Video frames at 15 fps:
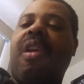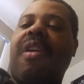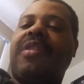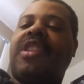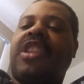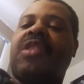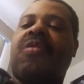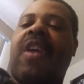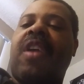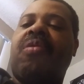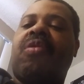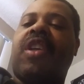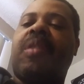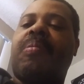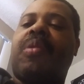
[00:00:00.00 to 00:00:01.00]
The
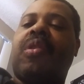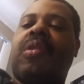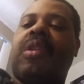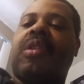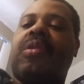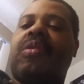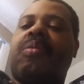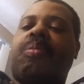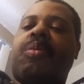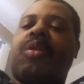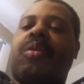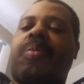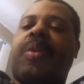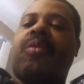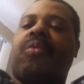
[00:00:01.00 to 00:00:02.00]
right-wing Boogaloo
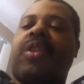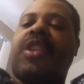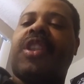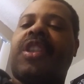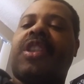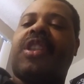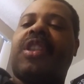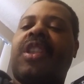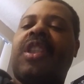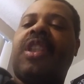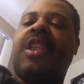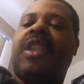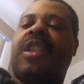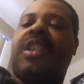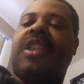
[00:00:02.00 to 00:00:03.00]
movement, which is
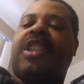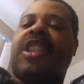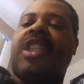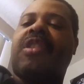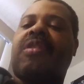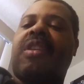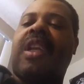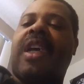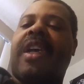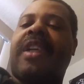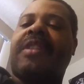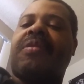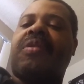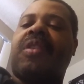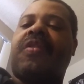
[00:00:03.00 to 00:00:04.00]

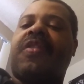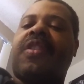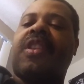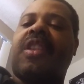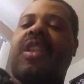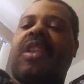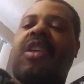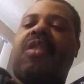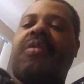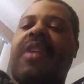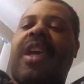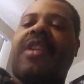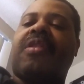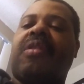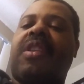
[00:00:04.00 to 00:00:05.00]
decentralized with no
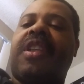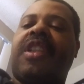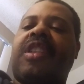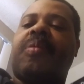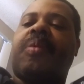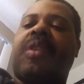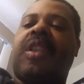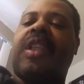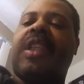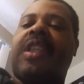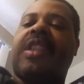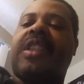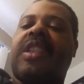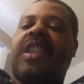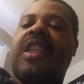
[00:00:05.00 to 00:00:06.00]
national leaders,
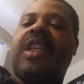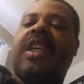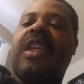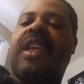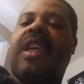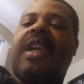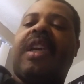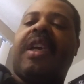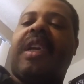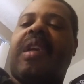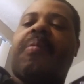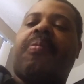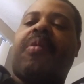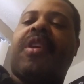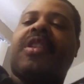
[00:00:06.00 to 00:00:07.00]
believes an
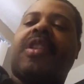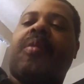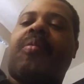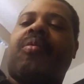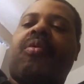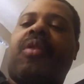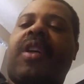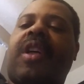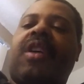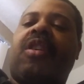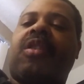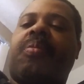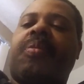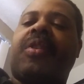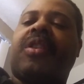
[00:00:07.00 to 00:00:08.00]
infamous civil war and
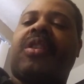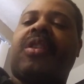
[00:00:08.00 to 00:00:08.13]
ultimate